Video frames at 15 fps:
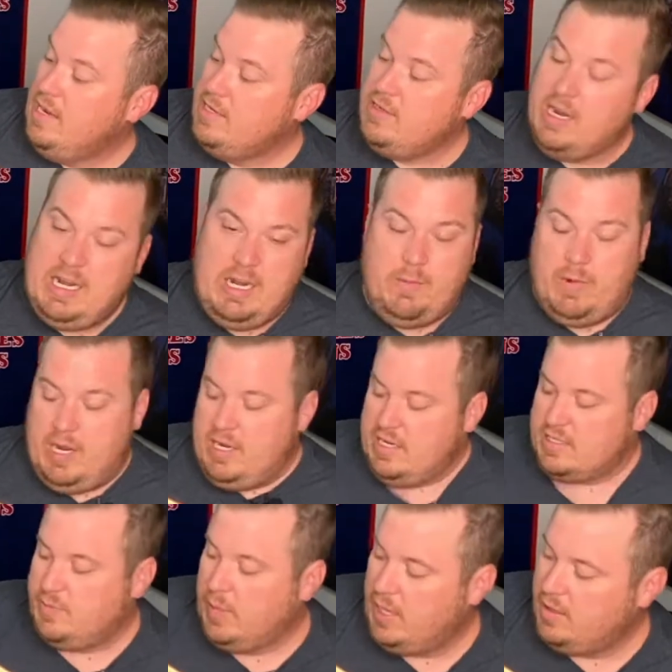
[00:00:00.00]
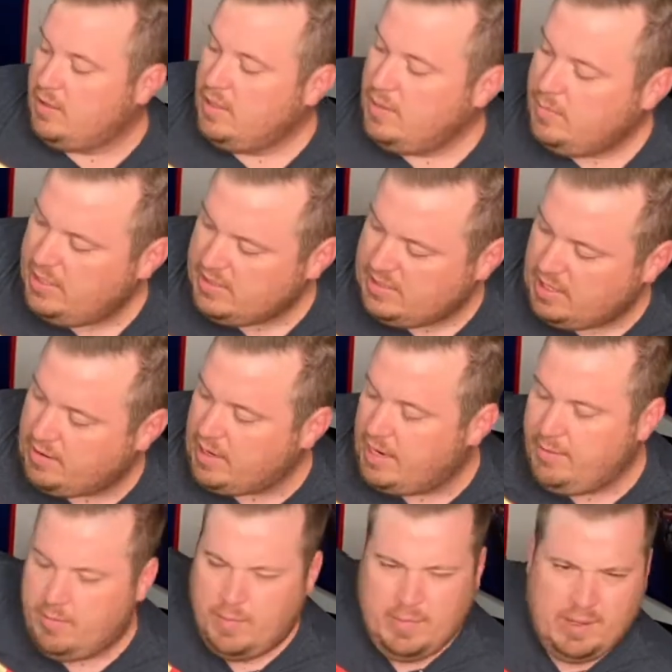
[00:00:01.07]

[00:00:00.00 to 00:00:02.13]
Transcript: So I didn't win this month, but that's all right.